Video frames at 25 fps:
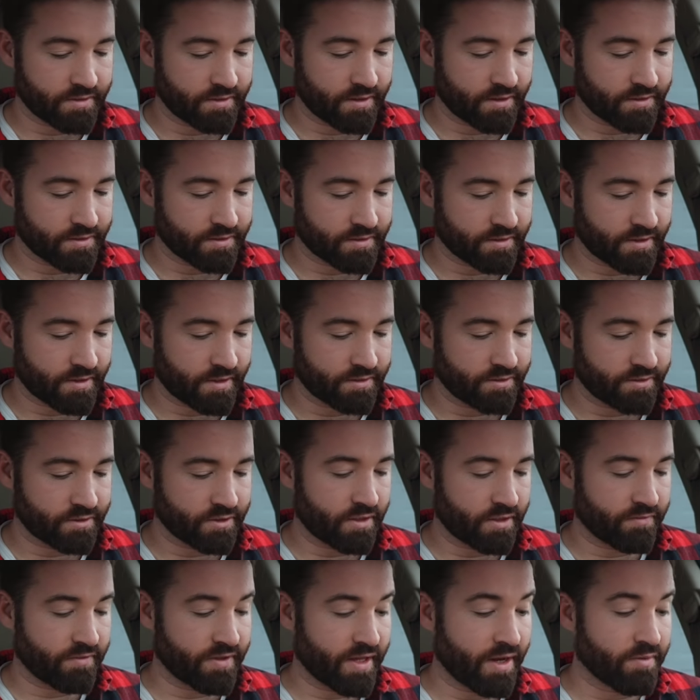tail slide
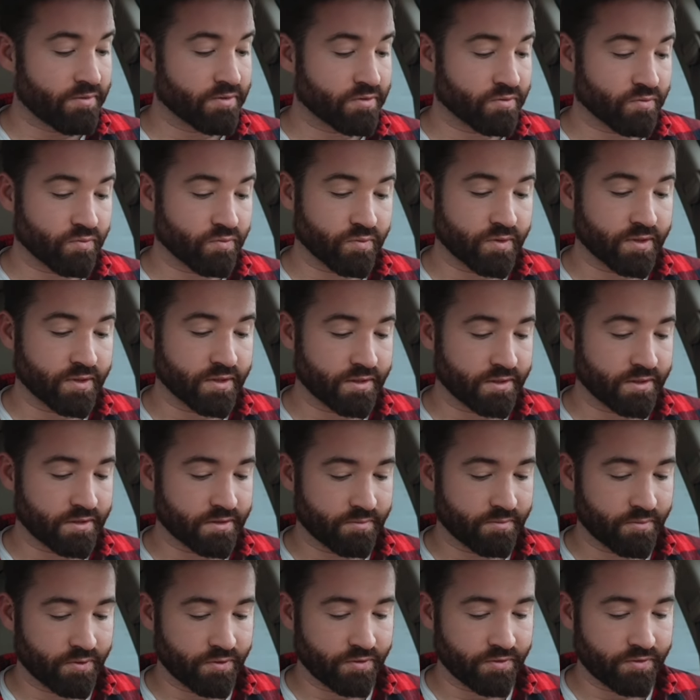shove, and that was really
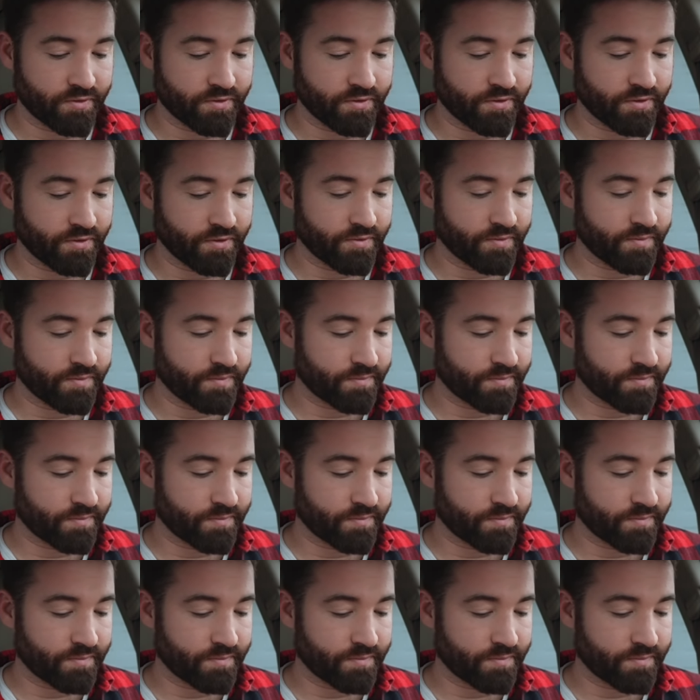smooth too.